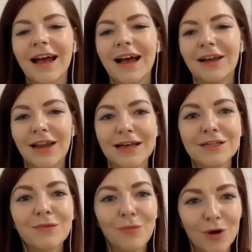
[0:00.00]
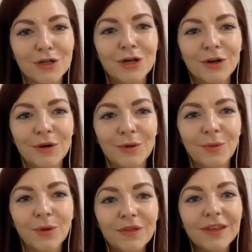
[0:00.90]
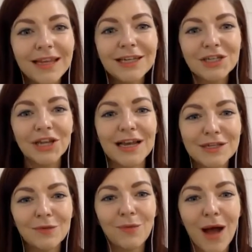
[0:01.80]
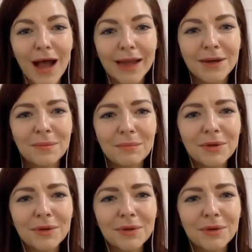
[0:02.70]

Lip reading: a glass of water with each glass of wine